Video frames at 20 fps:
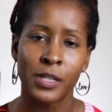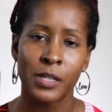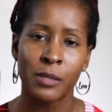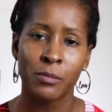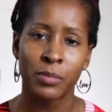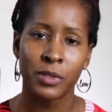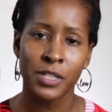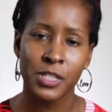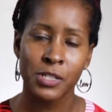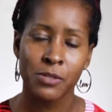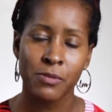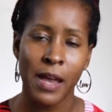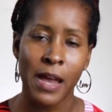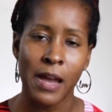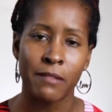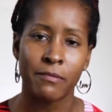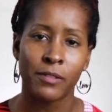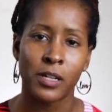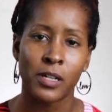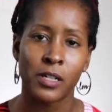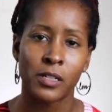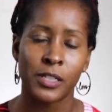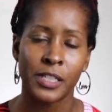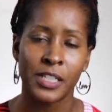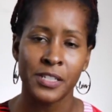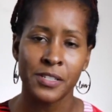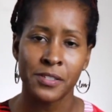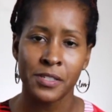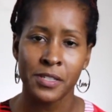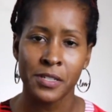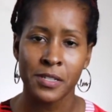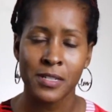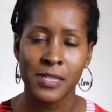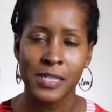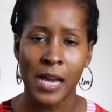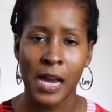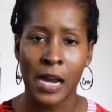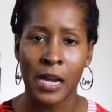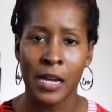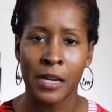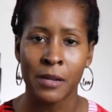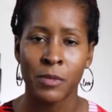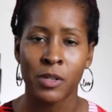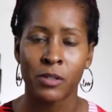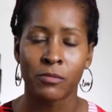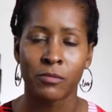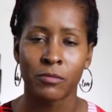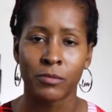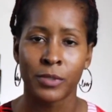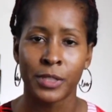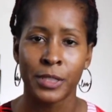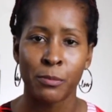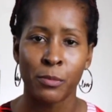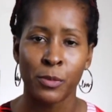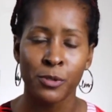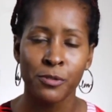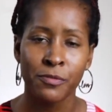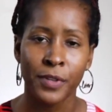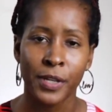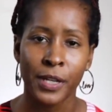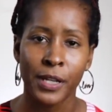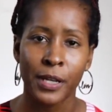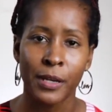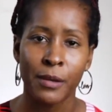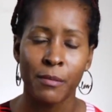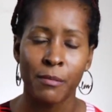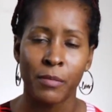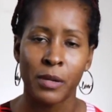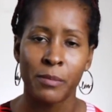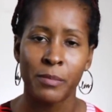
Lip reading: then the bleach would have an easier time removing it.